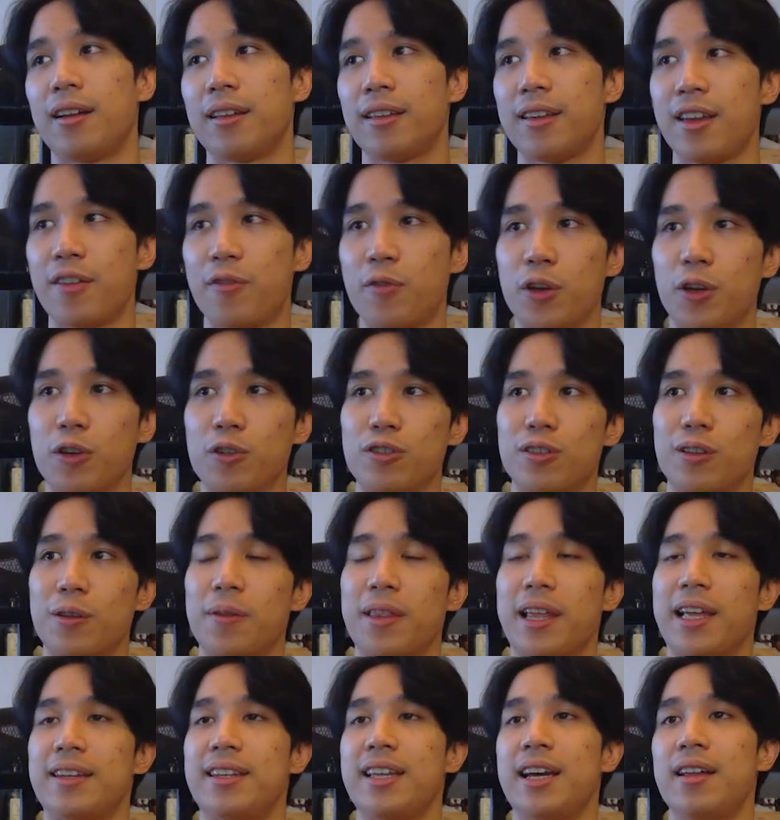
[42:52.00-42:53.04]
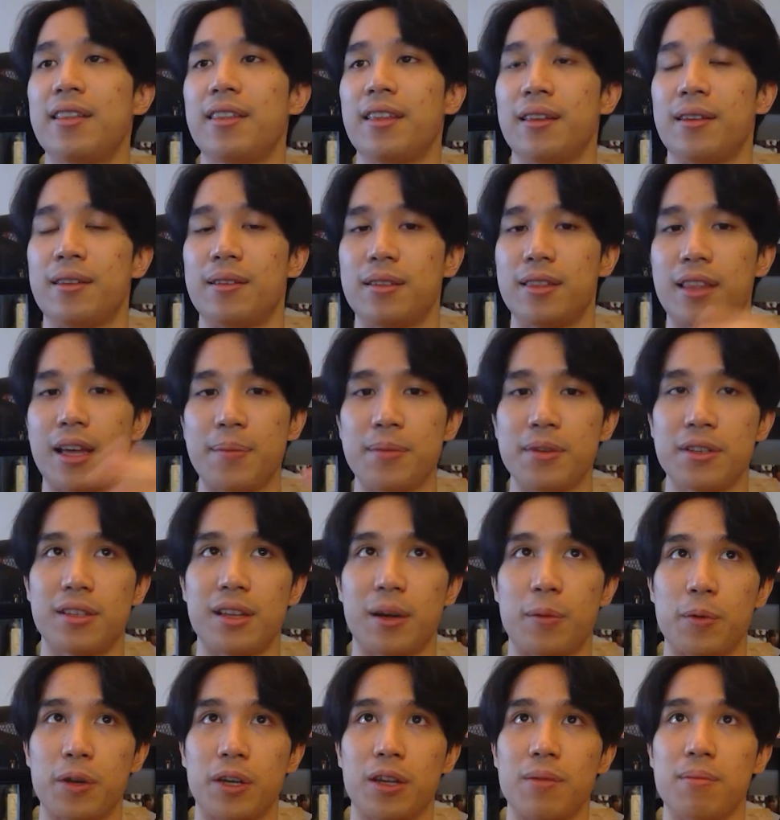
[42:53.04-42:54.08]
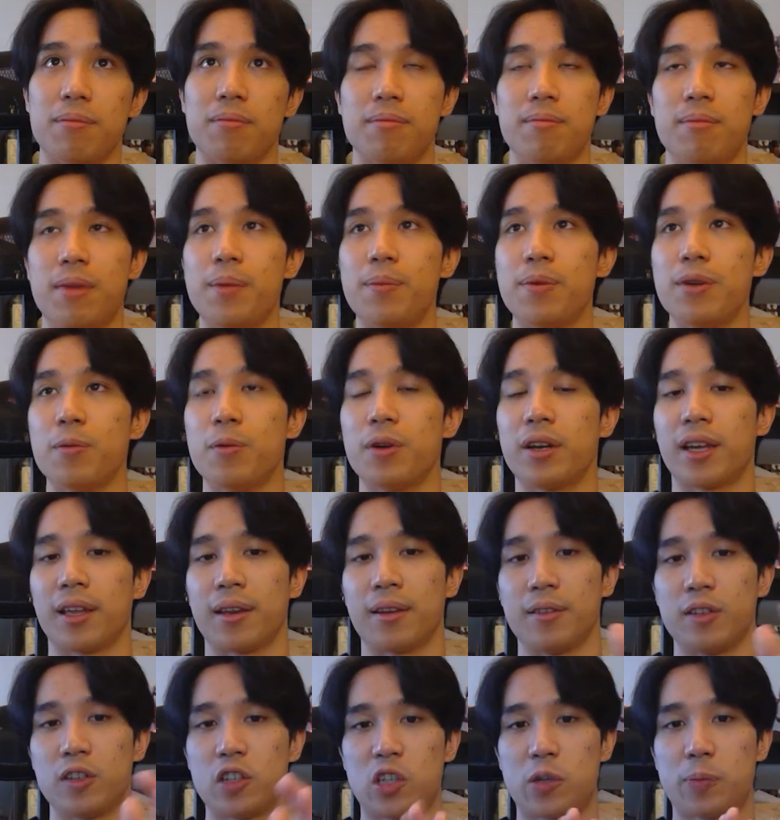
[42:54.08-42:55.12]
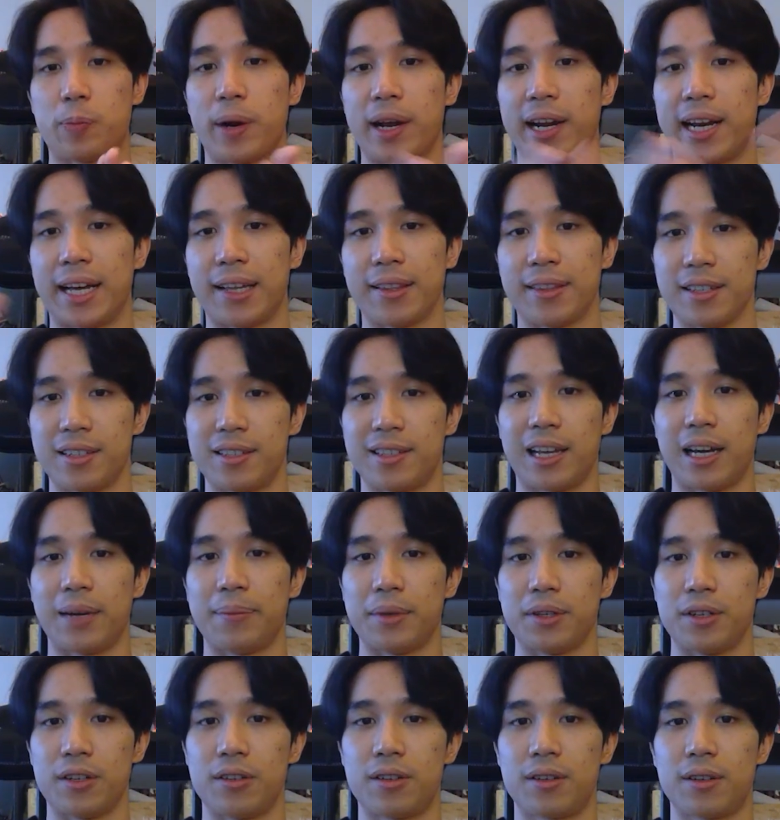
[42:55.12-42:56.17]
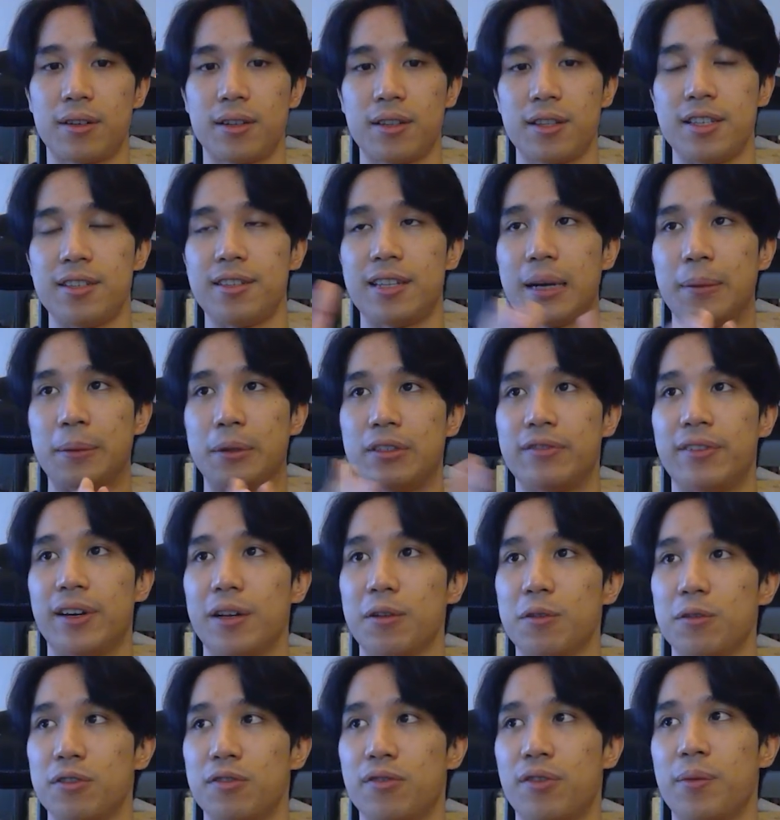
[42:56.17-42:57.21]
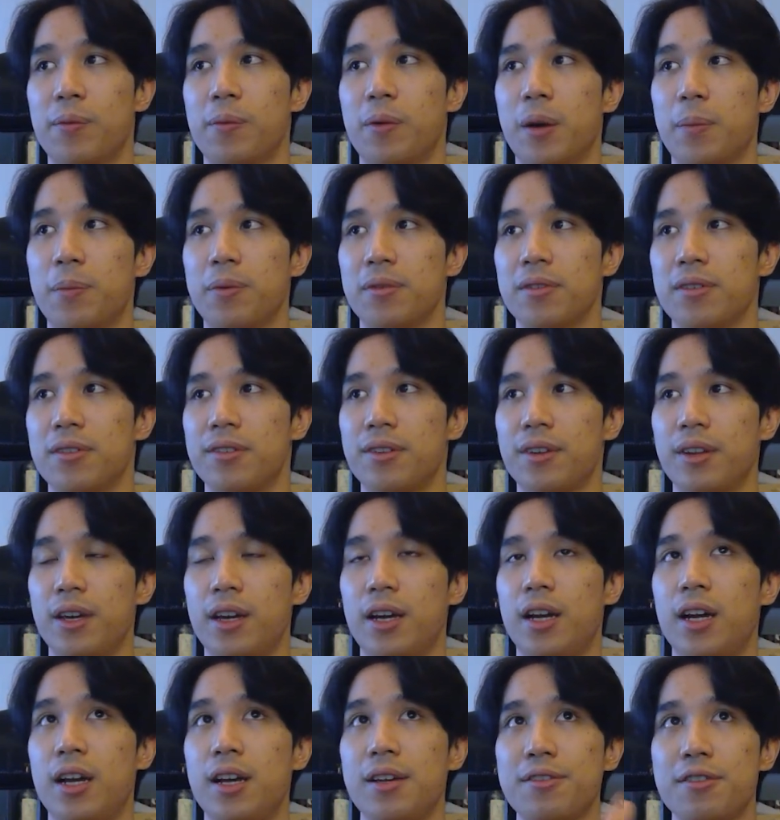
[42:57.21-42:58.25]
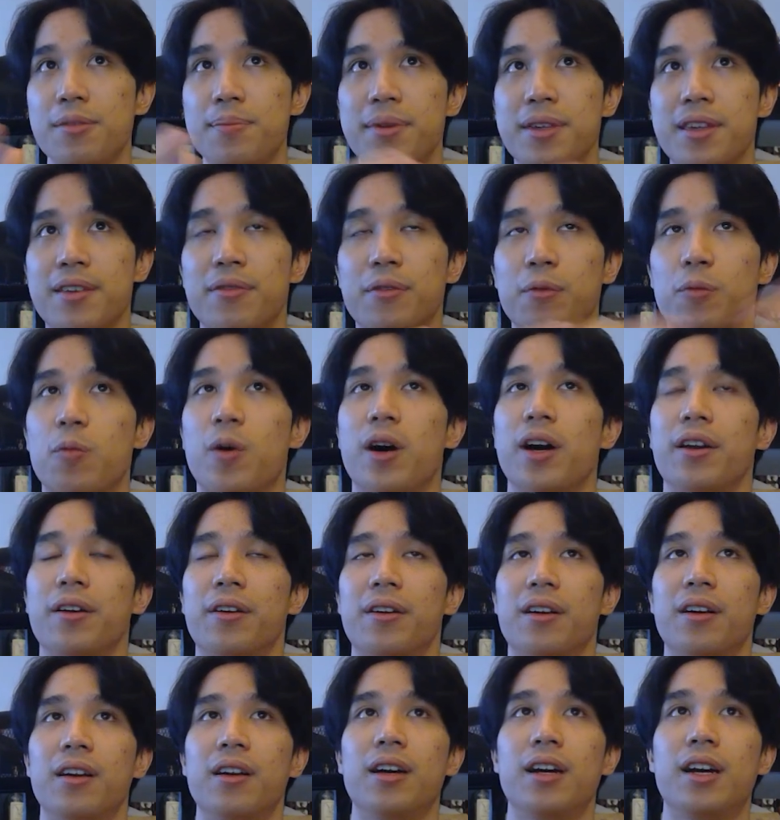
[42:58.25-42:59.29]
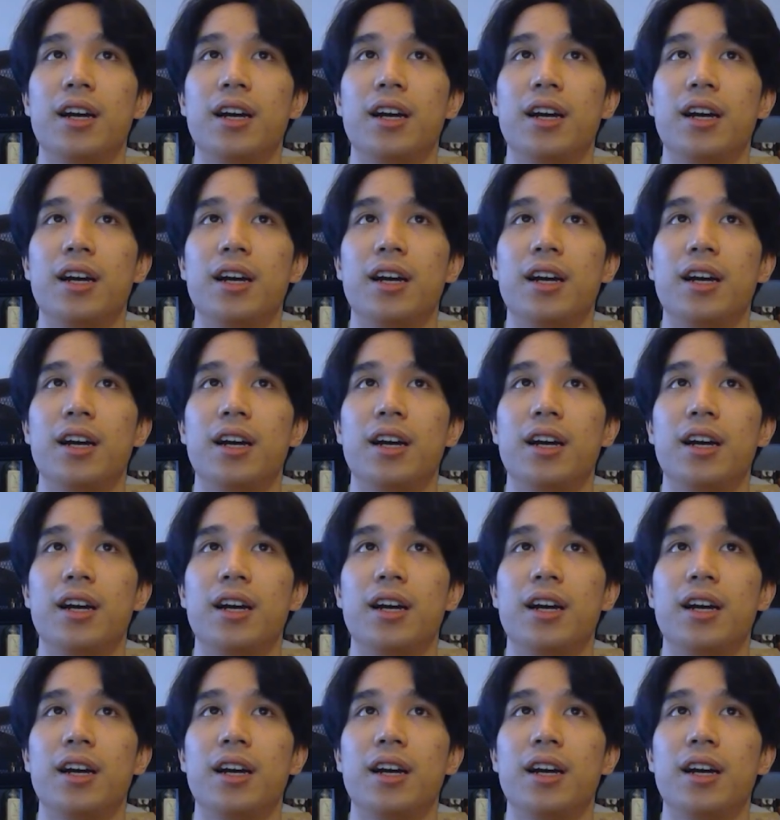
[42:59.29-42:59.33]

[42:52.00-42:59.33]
if we could slow that down, then that means that we can spread out these damage values from weapons to be even wider,